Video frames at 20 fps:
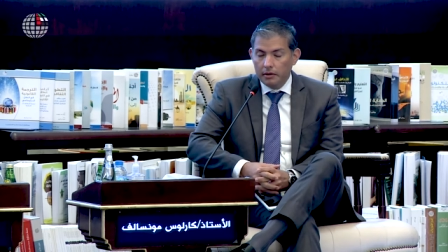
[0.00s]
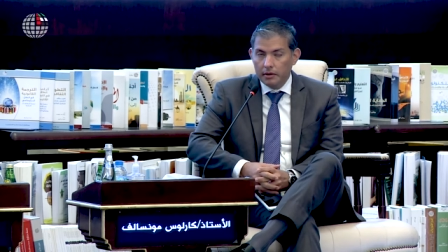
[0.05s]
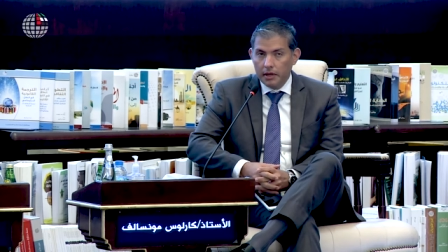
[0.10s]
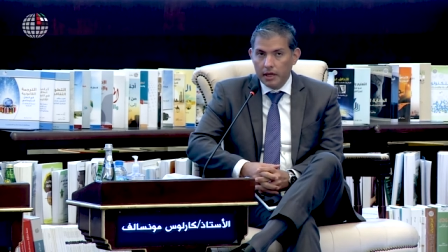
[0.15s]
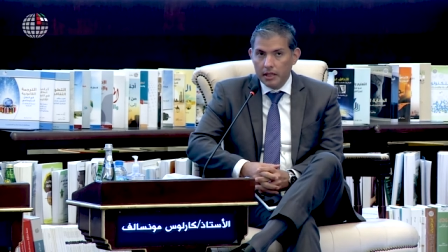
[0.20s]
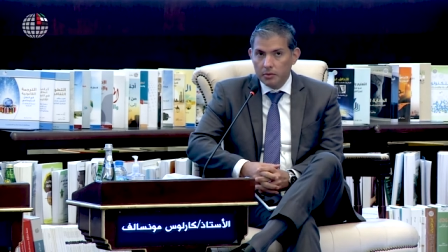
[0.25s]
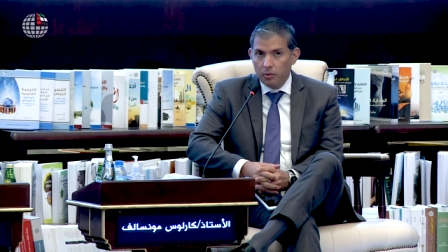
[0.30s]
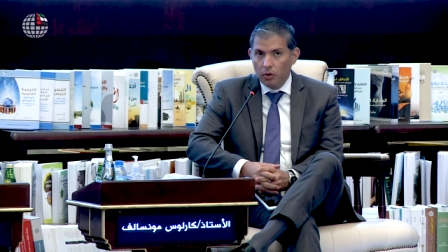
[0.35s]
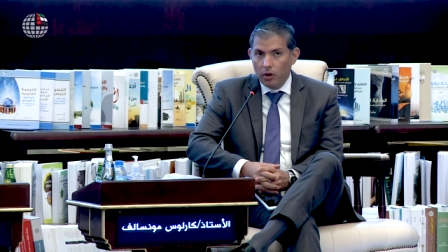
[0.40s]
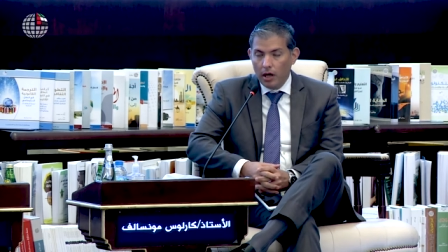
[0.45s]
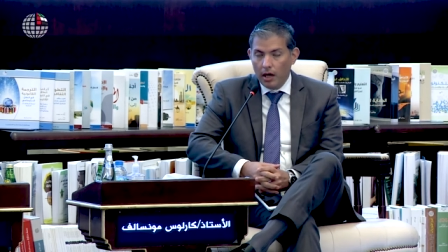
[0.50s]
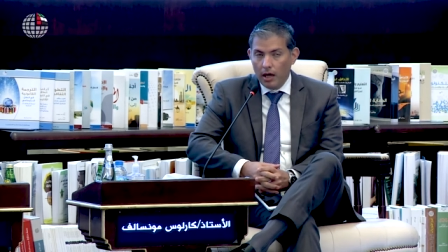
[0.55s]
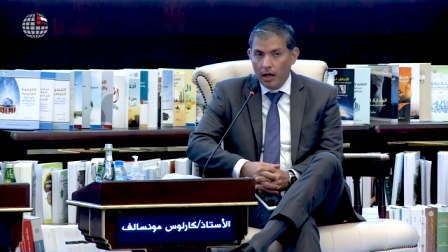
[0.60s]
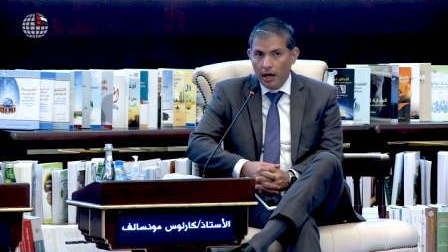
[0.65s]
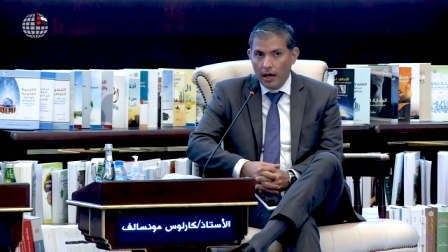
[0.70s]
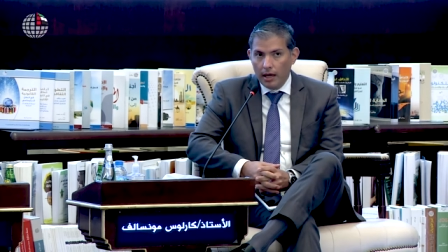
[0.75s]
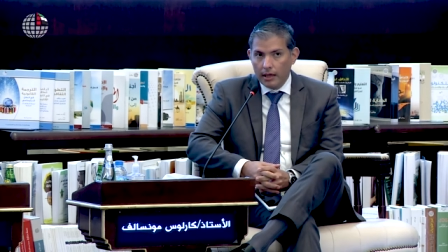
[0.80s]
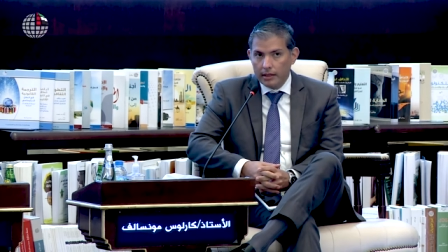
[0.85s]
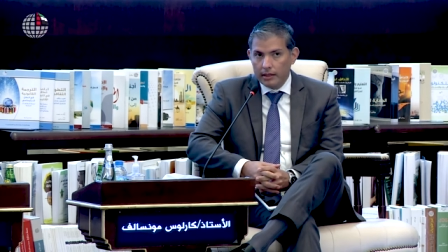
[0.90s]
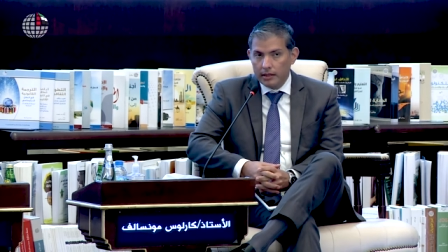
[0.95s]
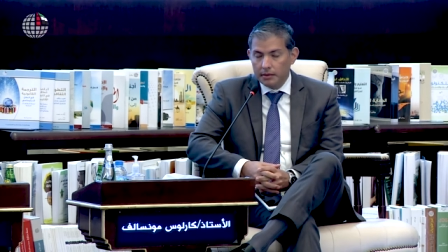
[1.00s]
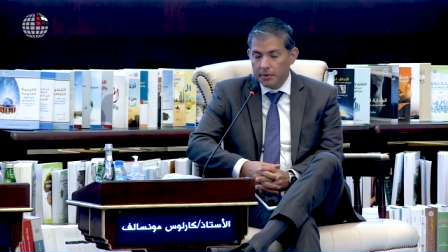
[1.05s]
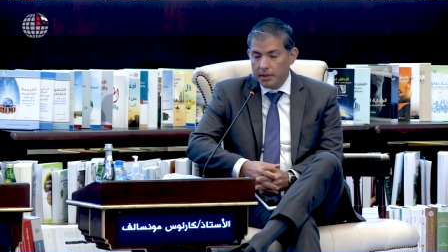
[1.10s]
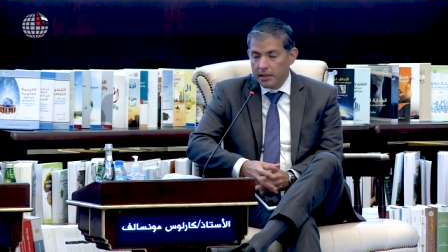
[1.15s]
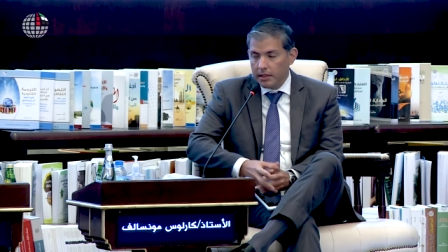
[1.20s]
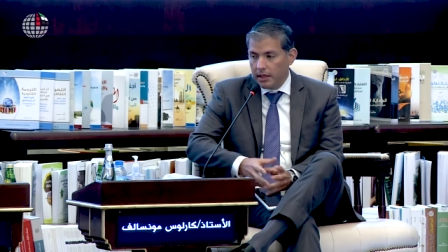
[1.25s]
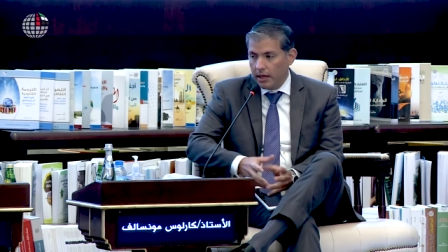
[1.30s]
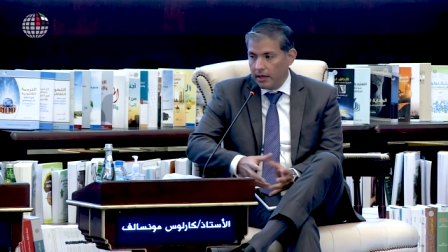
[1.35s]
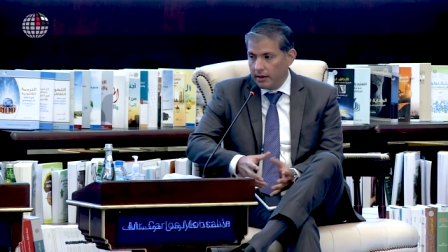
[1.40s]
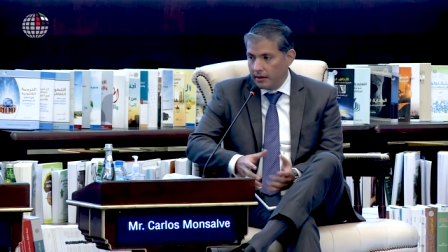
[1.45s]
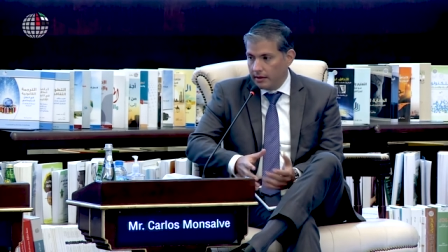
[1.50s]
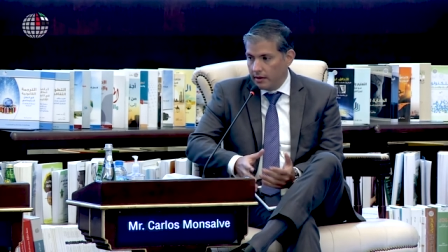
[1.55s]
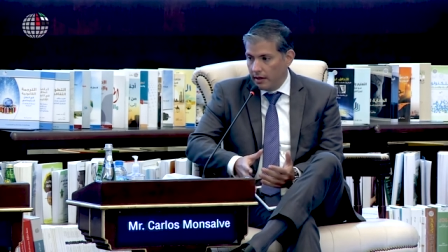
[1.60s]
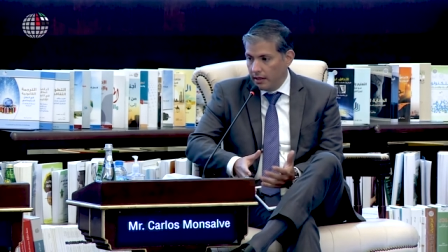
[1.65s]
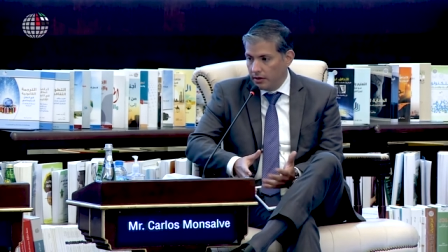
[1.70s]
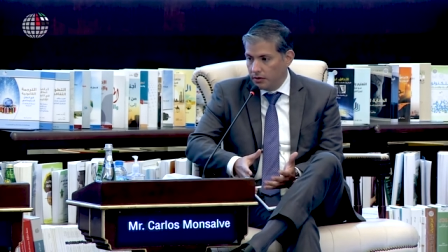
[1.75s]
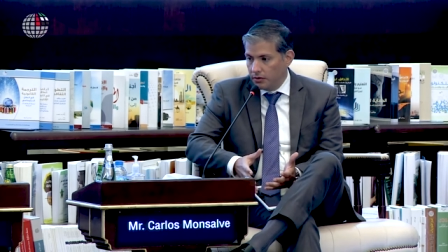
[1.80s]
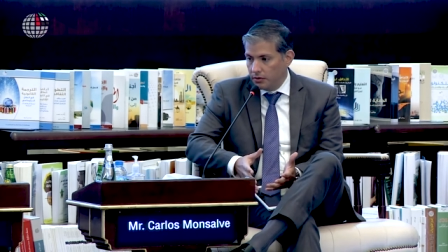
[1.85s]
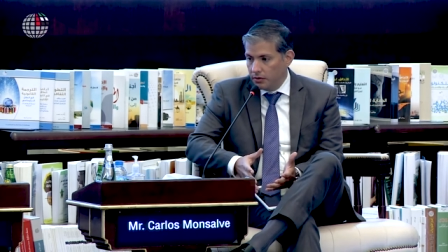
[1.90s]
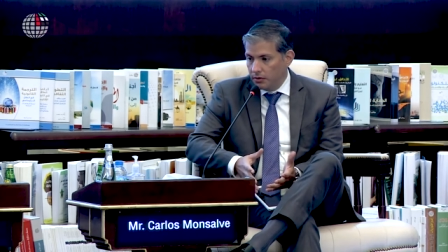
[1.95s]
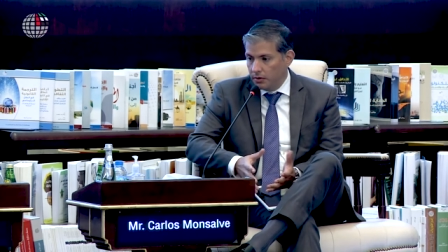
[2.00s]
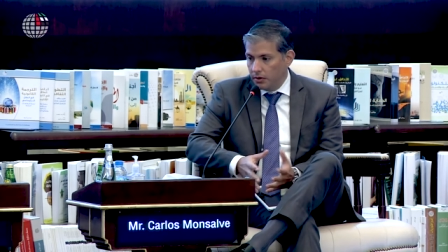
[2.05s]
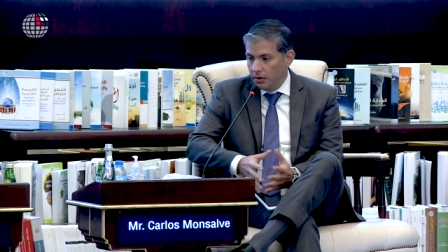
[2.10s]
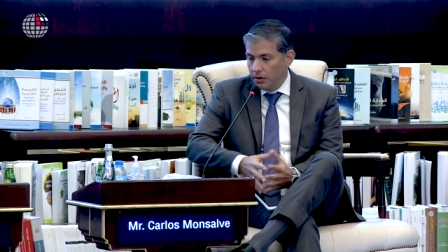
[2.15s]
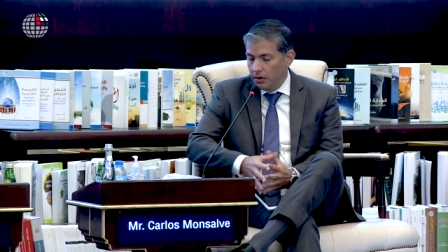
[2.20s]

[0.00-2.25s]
Hezbollah activists that try to,